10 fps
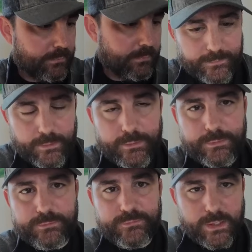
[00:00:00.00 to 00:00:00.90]
Found that
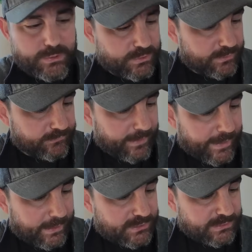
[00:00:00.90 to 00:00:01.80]
the station is
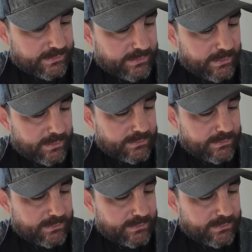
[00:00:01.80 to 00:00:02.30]
actually